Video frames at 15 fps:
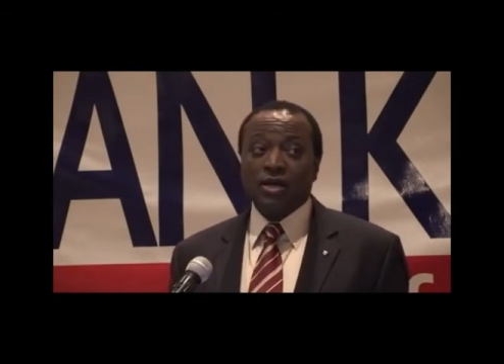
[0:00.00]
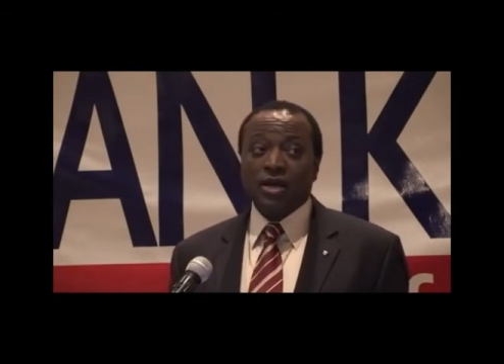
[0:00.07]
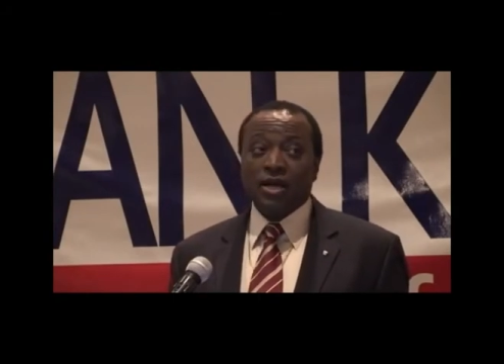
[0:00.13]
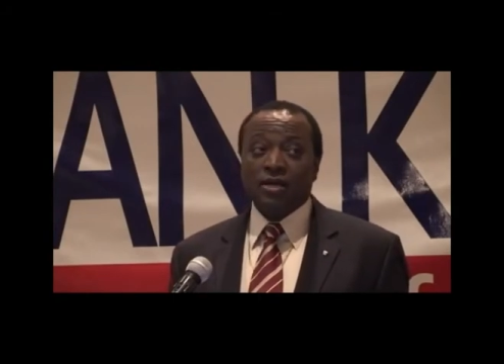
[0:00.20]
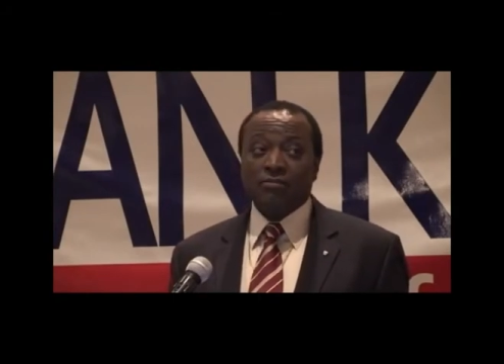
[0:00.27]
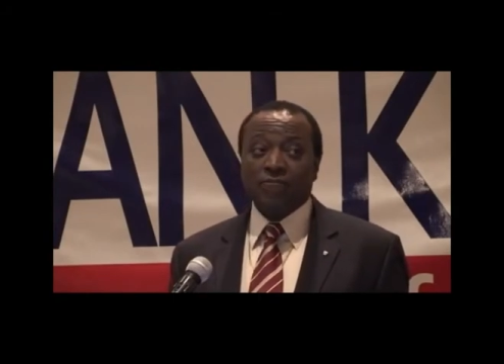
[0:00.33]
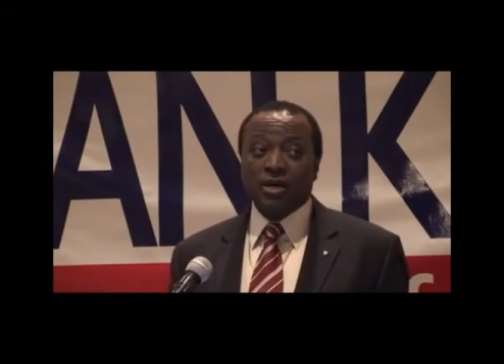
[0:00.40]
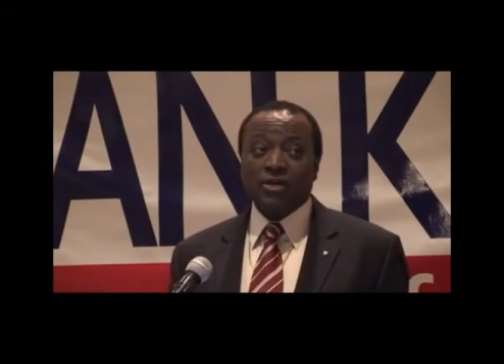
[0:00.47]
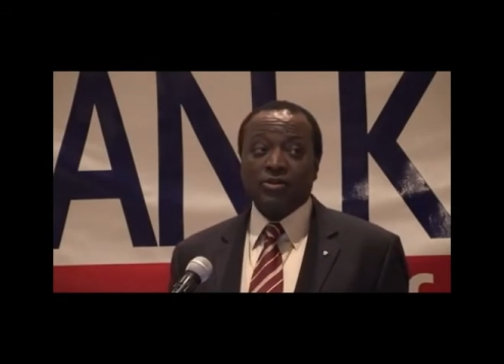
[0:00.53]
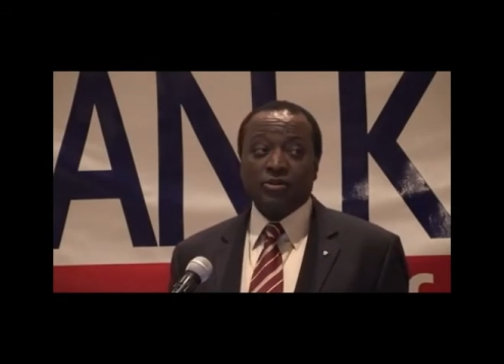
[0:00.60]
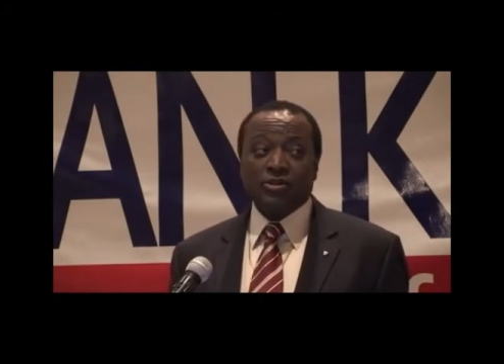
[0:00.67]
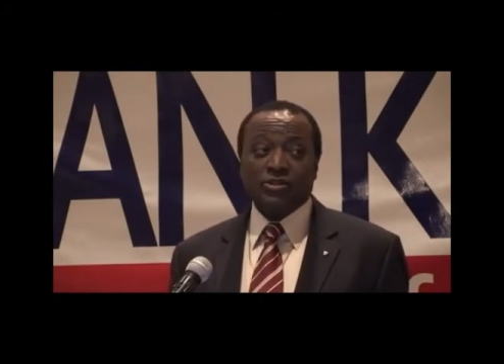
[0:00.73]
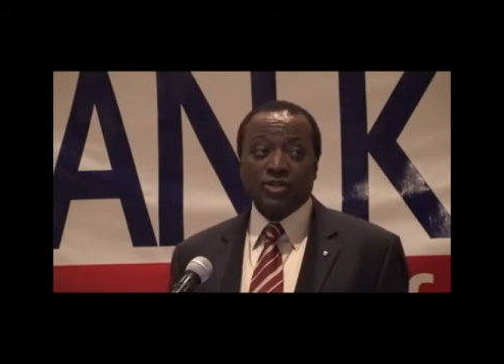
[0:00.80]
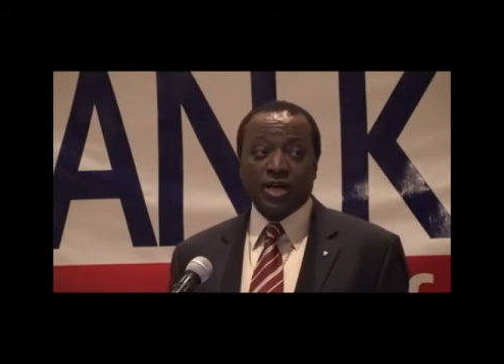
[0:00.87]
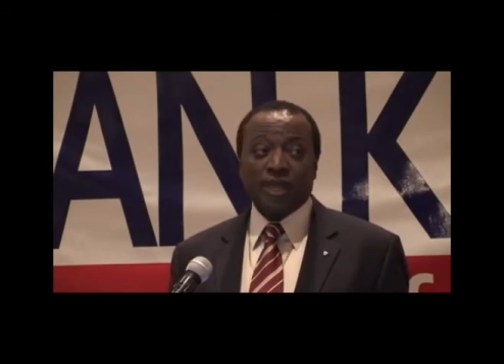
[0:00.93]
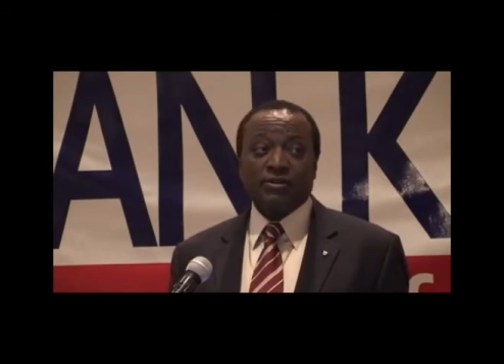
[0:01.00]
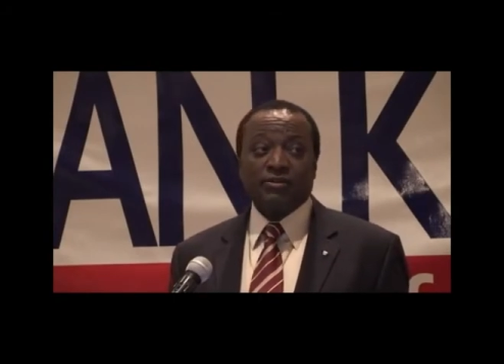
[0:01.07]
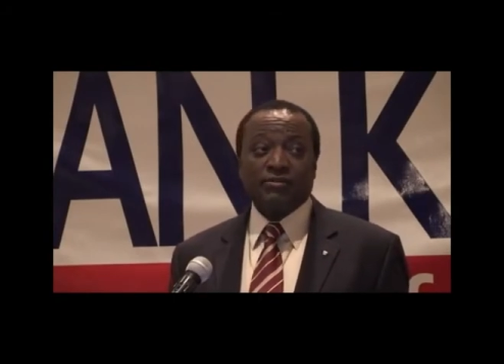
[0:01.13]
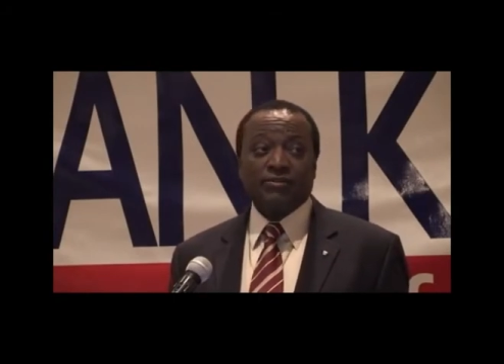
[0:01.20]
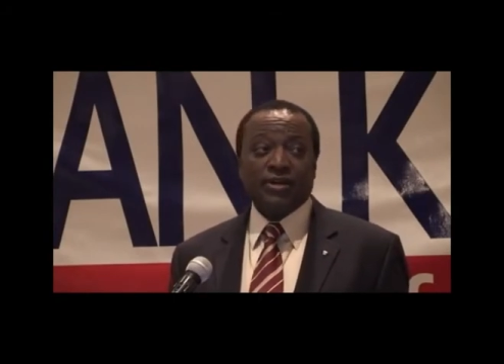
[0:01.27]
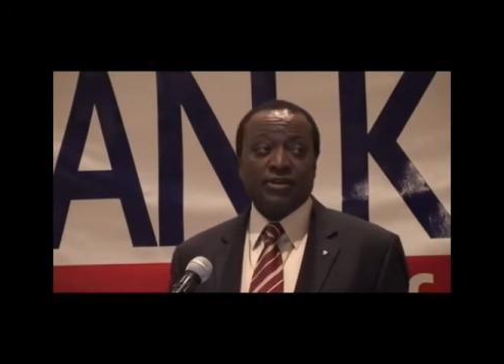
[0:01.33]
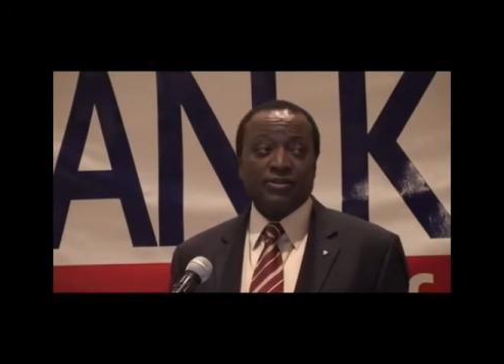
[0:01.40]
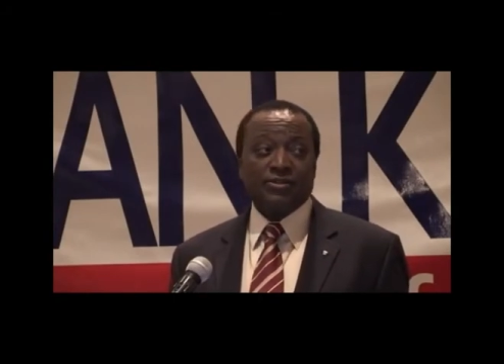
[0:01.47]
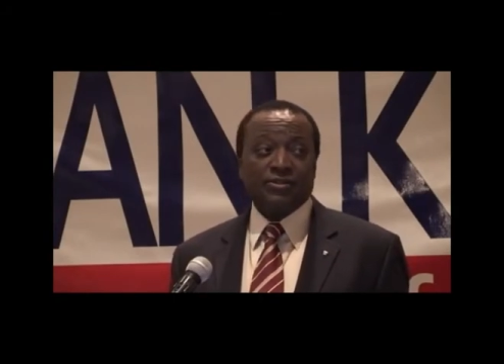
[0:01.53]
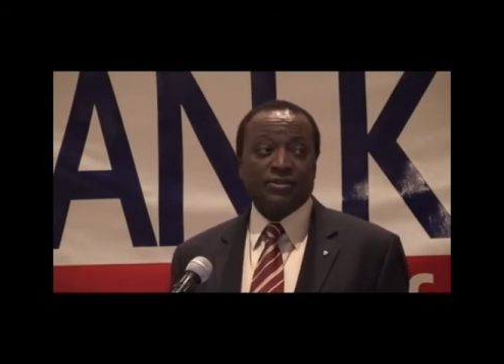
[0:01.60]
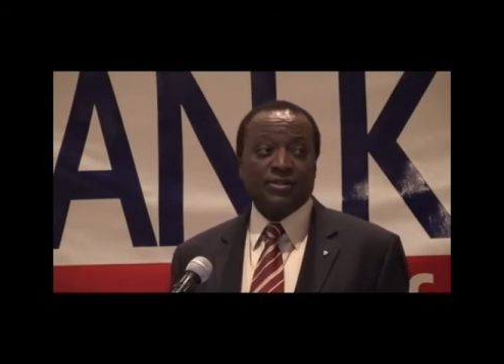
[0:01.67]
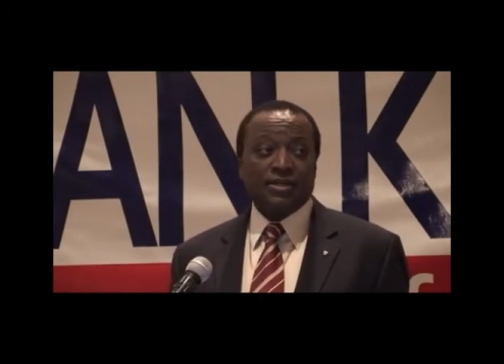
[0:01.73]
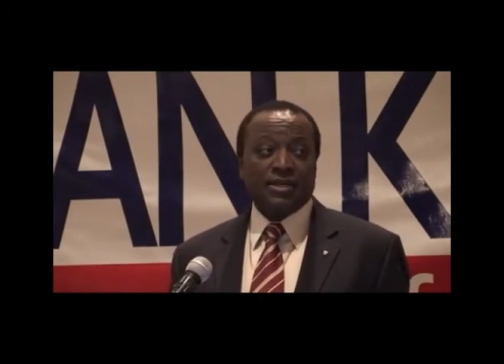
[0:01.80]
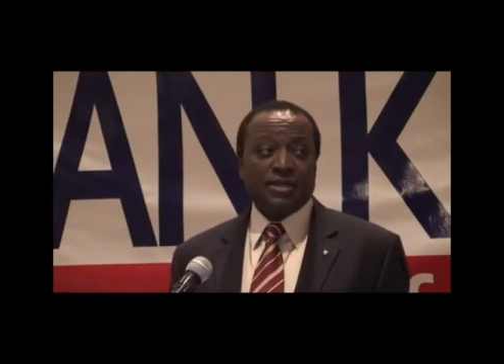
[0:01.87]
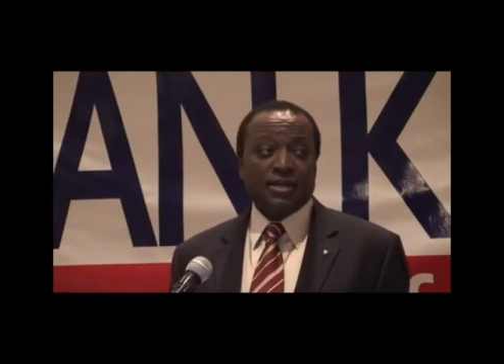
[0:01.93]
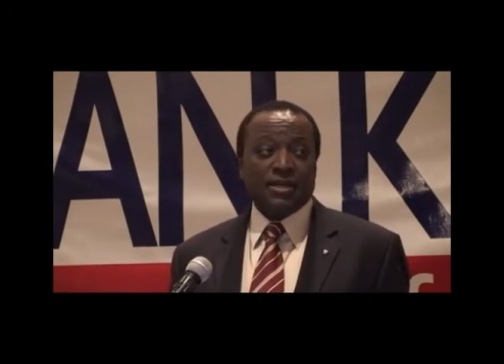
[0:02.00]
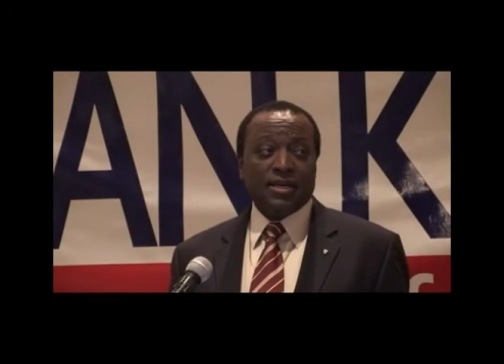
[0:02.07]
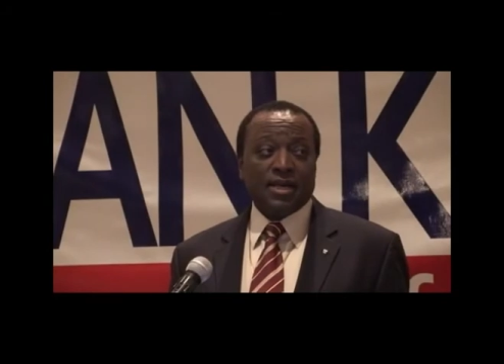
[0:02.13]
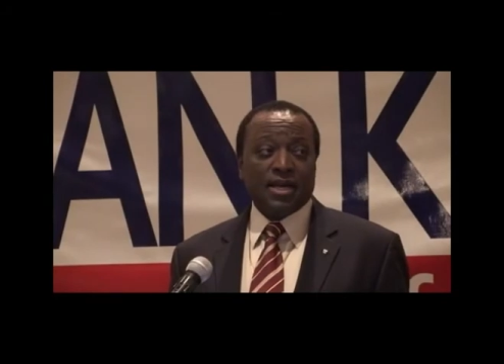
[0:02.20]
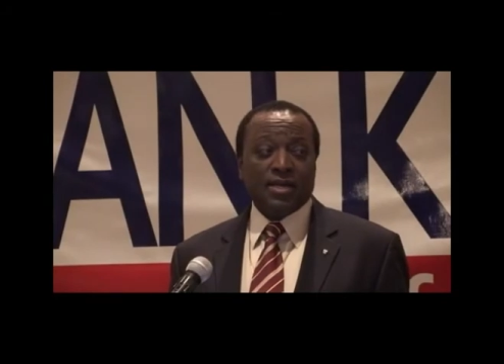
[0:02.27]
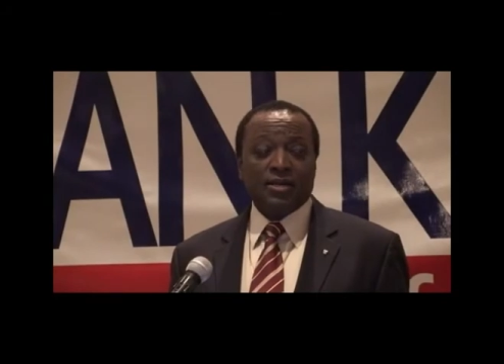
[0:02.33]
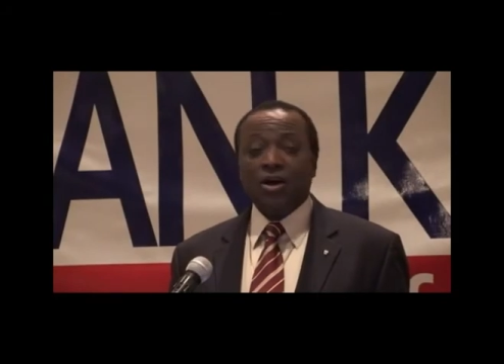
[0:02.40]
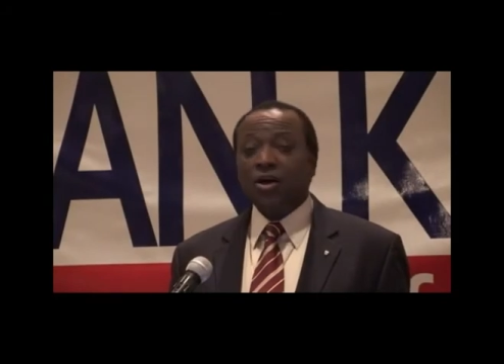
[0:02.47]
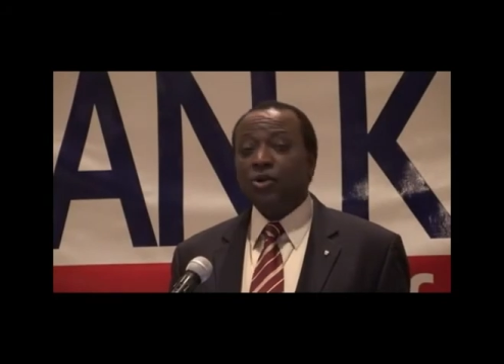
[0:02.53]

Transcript: and by your sacrifice, and